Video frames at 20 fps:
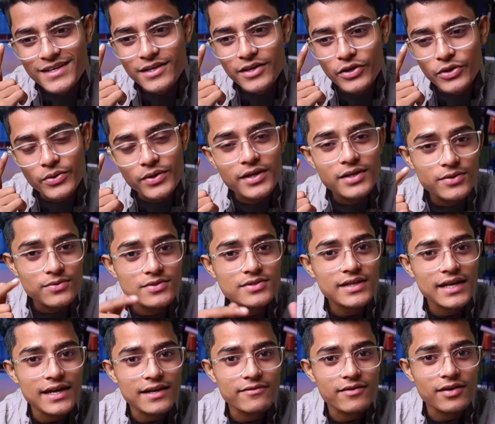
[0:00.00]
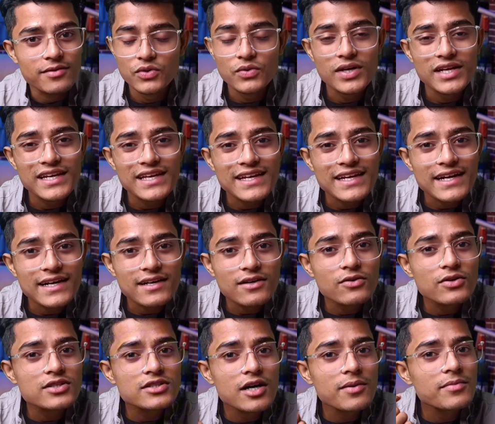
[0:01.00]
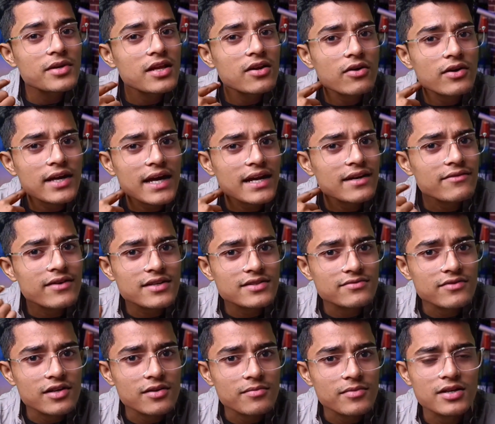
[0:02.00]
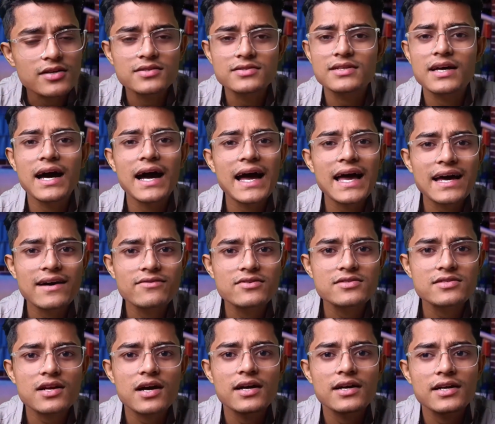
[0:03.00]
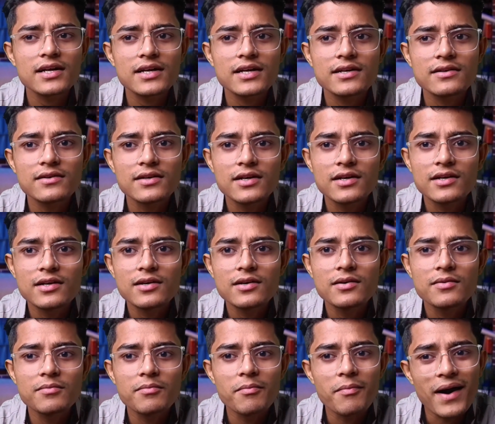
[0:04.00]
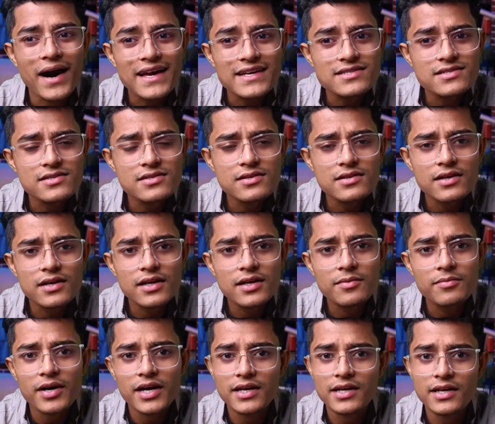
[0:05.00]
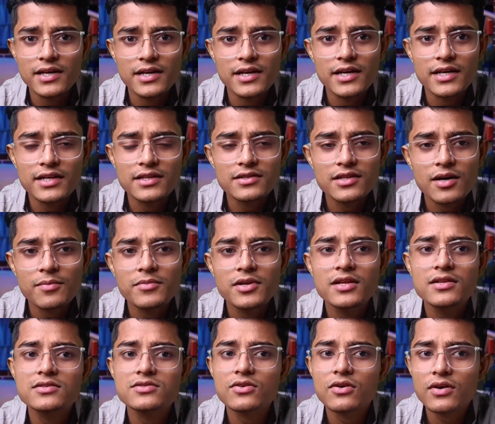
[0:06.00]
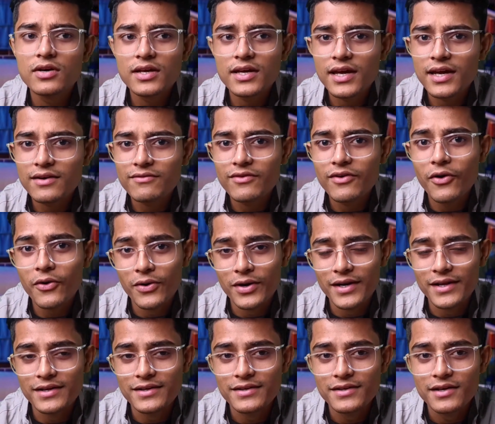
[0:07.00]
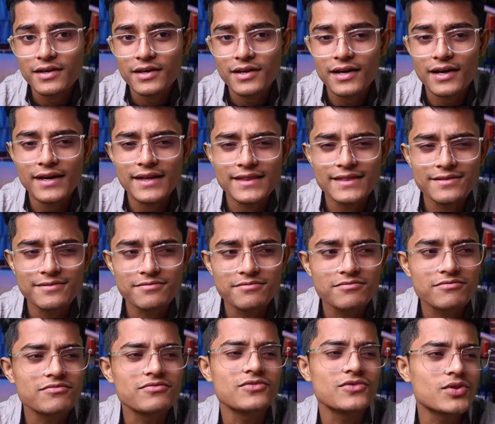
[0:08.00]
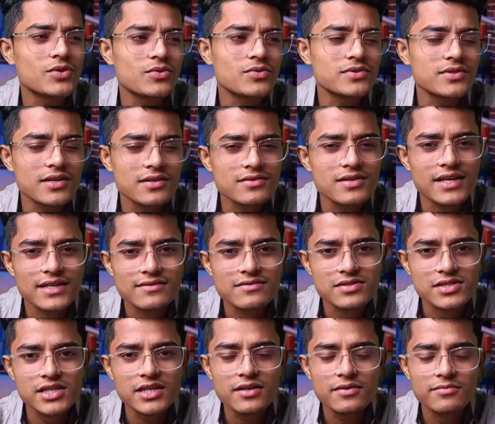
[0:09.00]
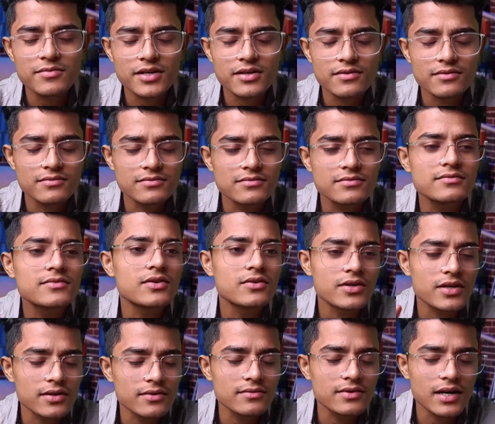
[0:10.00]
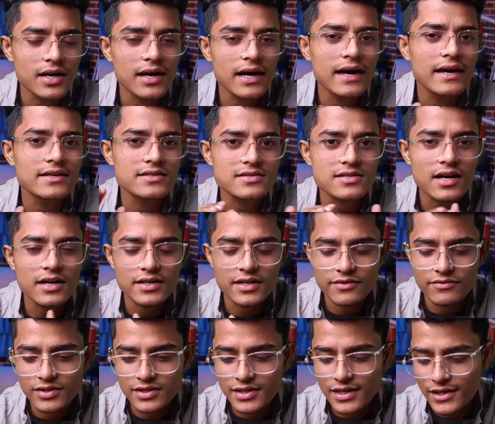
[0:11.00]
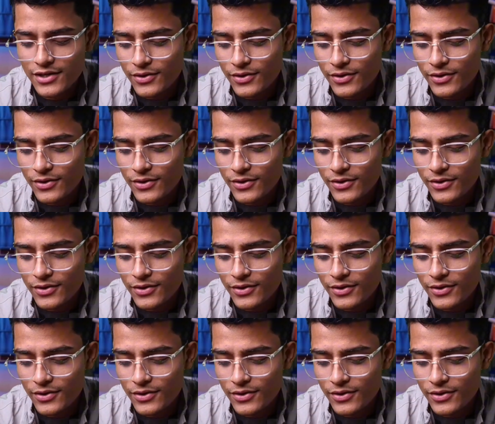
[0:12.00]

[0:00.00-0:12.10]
You can use Canva. You can create a good thumbnail on Canva as well, because I have started my journey by creating thumbnails on Canva only, and those are like shit, but okay, I started with that